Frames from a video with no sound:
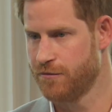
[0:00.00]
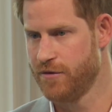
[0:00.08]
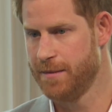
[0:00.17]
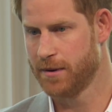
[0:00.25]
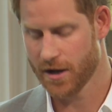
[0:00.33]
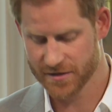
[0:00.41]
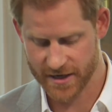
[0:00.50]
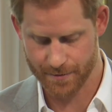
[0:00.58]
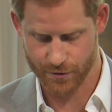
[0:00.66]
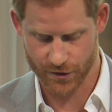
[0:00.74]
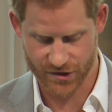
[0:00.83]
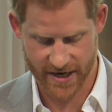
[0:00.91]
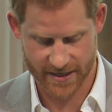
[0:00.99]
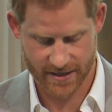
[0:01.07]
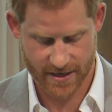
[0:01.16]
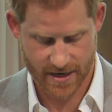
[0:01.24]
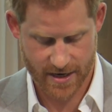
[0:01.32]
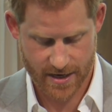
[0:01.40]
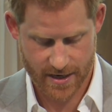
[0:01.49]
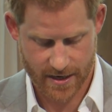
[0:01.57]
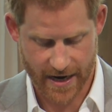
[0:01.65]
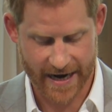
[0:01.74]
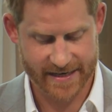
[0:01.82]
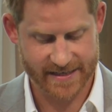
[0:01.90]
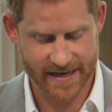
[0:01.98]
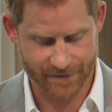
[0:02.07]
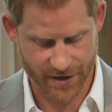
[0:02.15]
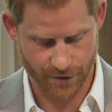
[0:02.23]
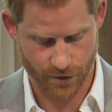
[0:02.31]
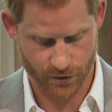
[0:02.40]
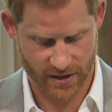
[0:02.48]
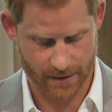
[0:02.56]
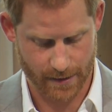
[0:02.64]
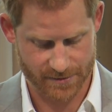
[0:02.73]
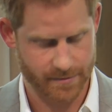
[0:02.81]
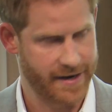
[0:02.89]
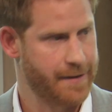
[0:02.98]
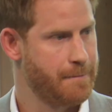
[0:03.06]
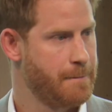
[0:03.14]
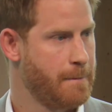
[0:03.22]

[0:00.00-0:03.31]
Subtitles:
replanting project, I had a 7-year-old come up to me,